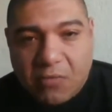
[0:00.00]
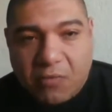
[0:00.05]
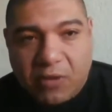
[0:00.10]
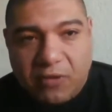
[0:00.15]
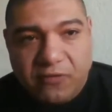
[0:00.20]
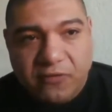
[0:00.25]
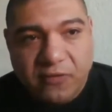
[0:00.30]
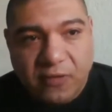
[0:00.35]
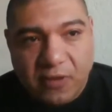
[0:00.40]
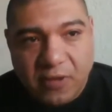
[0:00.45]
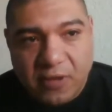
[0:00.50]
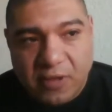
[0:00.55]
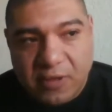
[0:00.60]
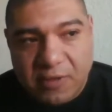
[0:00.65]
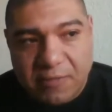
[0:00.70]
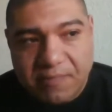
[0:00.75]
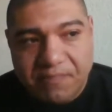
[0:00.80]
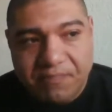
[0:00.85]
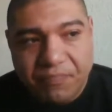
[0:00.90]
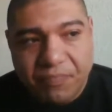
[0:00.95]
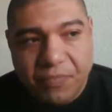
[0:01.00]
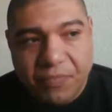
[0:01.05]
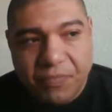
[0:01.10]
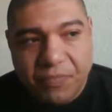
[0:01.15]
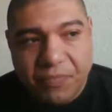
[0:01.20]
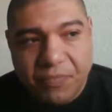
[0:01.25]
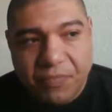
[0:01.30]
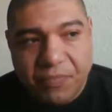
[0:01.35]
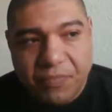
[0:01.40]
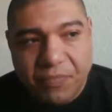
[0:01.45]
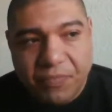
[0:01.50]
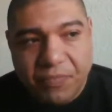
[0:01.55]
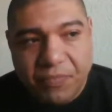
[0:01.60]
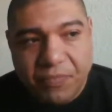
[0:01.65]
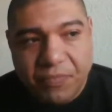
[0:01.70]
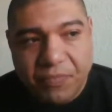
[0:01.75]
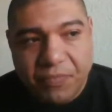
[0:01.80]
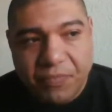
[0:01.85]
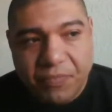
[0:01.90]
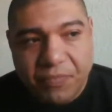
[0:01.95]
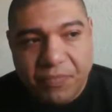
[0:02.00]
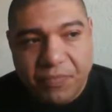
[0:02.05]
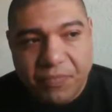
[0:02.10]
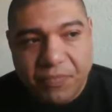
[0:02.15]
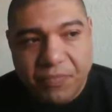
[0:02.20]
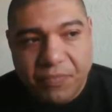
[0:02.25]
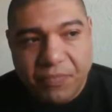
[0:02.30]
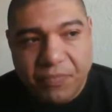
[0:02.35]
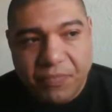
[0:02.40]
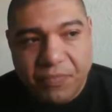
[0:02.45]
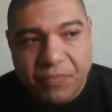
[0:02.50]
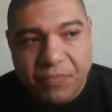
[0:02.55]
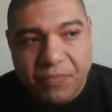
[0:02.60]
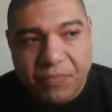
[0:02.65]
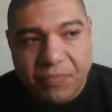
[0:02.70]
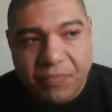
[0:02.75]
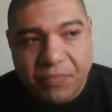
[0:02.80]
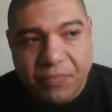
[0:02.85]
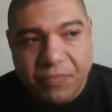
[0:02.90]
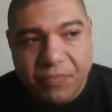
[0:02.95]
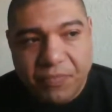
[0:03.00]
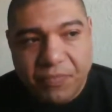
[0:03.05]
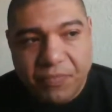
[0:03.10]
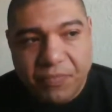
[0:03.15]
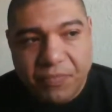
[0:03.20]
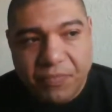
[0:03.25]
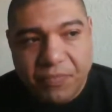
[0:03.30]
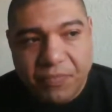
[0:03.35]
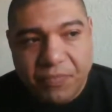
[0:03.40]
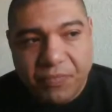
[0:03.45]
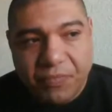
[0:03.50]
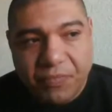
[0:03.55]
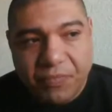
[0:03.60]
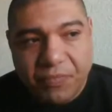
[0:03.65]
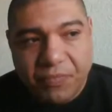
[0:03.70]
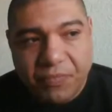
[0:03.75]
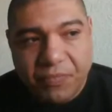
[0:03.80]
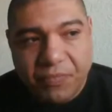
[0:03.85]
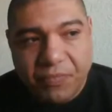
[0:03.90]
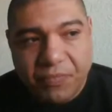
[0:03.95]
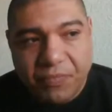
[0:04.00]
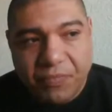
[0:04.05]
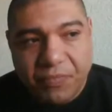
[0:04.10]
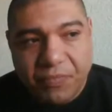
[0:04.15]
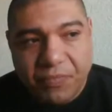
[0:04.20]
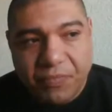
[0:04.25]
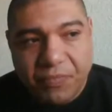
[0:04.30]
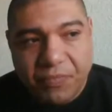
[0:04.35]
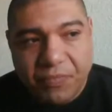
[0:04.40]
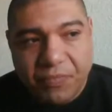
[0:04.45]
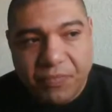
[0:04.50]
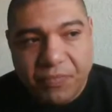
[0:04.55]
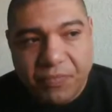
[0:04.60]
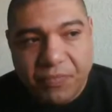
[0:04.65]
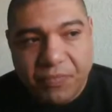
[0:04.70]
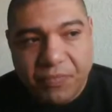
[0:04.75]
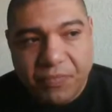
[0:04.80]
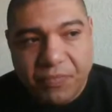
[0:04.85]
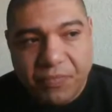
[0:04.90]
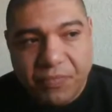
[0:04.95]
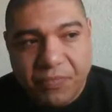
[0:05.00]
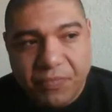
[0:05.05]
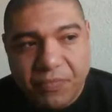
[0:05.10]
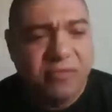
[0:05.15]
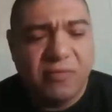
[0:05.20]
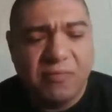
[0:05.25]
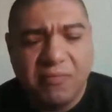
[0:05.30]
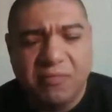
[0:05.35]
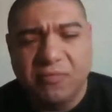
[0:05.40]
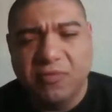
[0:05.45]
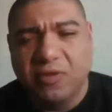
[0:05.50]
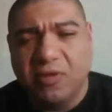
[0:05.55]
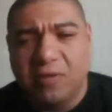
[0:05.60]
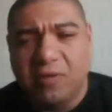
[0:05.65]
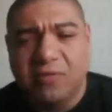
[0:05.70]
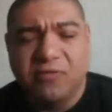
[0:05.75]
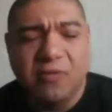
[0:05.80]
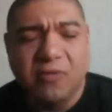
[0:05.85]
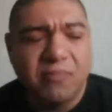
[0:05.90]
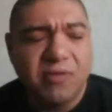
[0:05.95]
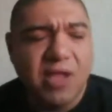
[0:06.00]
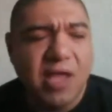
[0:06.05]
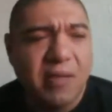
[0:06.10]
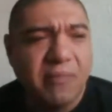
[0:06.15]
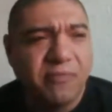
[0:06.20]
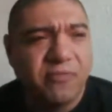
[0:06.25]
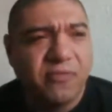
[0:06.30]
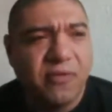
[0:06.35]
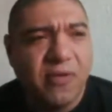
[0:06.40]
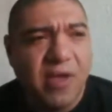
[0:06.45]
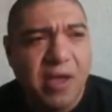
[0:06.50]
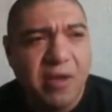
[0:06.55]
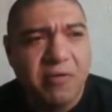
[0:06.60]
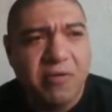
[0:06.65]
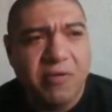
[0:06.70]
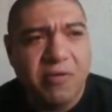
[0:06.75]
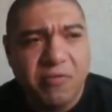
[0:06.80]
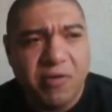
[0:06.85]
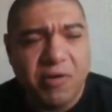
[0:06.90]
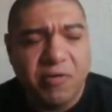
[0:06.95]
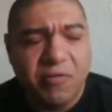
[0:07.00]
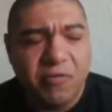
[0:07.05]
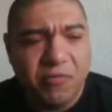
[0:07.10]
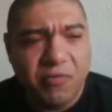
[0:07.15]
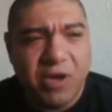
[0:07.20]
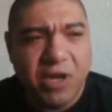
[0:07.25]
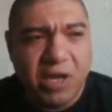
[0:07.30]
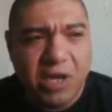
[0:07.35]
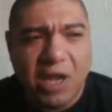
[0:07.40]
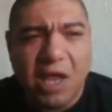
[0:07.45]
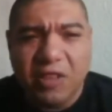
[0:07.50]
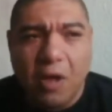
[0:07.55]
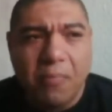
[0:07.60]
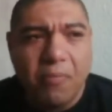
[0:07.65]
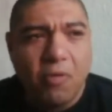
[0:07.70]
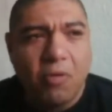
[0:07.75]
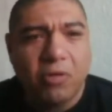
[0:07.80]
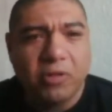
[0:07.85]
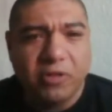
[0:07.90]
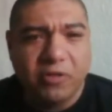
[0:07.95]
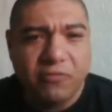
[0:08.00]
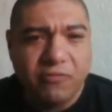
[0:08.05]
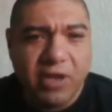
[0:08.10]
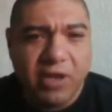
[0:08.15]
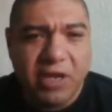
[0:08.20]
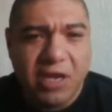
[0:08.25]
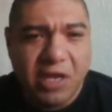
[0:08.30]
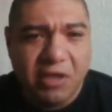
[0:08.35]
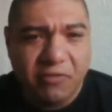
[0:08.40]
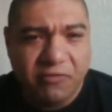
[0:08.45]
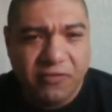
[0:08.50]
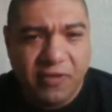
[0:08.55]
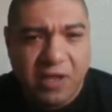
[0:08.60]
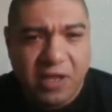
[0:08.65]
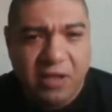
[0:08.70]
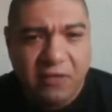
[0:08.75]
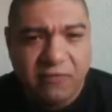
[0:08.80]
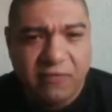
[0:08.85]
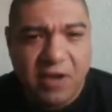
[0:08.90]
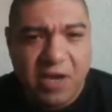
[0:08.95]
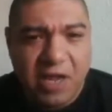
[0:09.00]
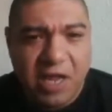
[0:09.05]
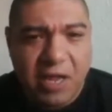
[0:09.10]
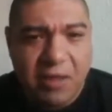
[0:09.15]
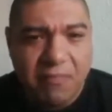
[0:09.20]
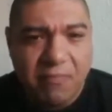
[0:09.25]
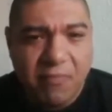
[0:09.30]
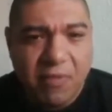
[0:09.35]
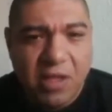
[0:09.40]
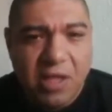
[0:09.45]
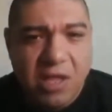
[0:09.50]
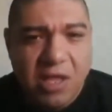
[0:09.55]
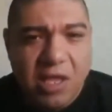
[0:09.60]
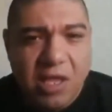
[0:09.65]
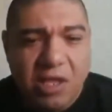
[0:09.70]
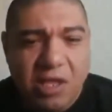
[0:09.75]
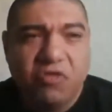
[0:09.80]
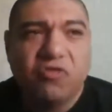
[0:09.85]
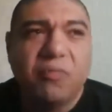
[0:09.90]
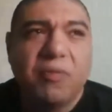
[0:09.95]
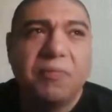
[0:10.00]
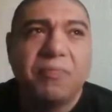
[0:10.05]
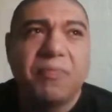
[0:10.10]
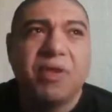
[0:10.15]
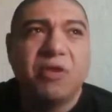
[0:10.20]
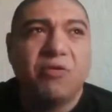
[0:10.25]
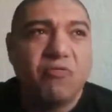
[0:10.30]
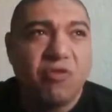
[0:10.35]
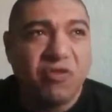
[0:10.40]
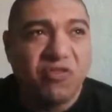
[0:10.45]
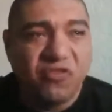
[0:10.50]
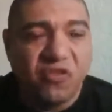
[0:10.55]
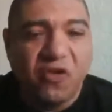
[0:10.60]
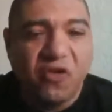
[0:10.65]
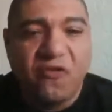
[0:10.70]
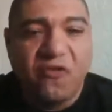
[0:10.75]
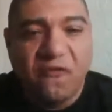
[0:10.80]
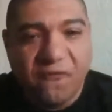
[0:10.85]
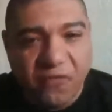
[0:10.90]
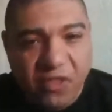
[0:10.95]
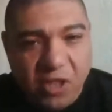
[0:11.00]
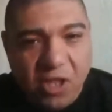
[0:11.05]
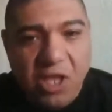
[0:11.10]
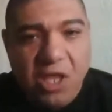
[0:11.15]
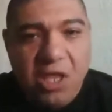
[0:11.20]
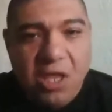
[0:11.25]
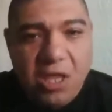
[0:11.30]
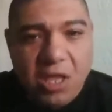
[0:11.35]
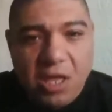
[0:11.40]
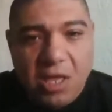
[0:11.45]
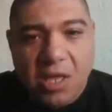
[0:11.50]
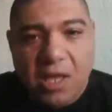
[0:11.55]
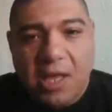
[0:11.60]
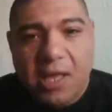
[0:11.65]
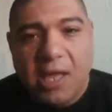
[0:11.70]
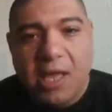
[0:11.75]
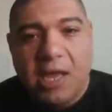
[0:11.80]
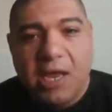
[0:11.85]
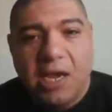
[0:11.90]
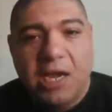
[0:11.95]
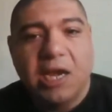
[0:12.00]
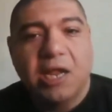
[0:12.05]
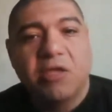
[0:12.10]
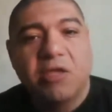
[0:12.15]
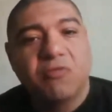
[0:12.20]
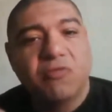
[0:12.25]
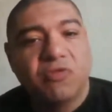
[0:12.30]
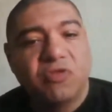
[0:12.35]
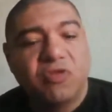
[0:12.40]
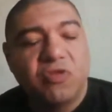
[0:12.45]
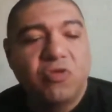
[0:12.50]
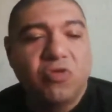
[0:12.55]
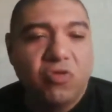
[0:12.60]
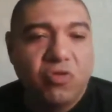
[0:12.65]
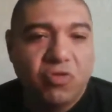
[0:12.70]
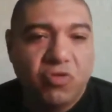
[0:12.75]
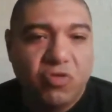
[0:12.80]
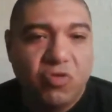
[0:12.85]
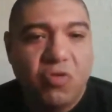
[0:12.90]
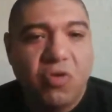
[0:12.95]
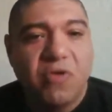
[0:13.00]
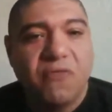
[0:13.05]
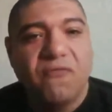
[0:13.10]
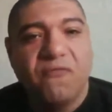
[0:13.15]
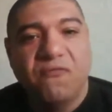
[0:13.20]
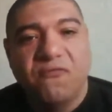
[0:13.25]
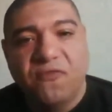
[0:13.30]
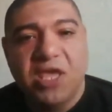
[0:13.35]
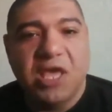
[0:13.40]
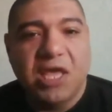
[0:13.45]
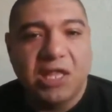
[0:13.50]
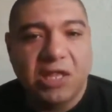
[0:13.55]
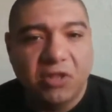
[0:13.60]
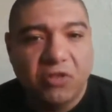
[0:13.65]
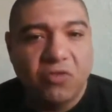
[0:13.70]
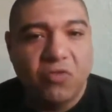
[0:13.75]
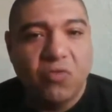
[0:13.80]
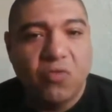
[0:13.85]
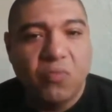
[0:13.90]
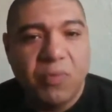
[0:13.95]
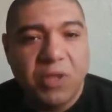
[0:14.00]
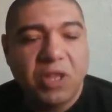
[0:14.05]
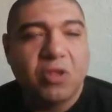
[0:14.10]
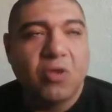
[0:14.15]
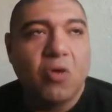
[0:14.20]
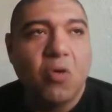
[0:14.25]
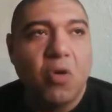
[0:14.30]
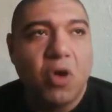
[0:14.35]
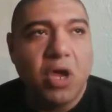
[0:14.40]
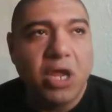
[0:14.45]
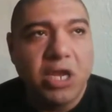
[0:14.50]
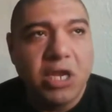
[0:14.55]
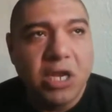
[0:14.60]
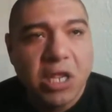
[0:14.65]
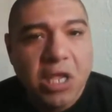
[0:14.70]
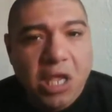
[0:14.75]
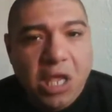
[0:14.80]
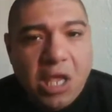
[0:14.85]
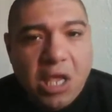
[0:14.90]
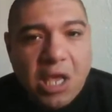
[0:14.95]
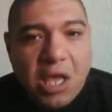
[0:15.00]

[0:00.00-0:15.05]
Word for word: was um, Uphold, um, which they rebrand uh, some uh, sometimes. So I don't, I don't really. I think Uphold right now is, is the name. It used to be Bitreserve, uh, and I used to doing fiat to Bitcoin.